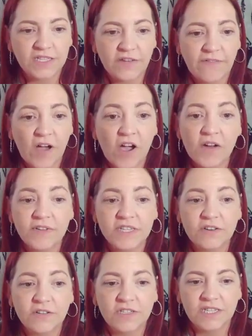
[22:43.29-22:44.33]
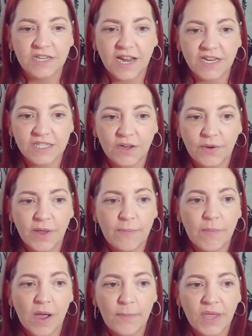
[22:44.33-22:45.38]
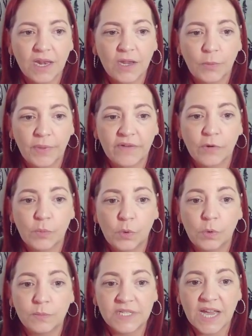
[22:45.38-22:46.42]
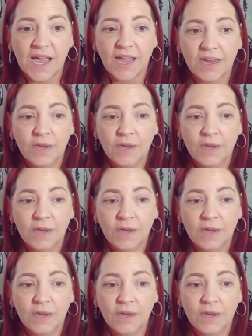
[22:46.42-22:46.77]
The fire isn't on today, so it might be a little bit of a warm day.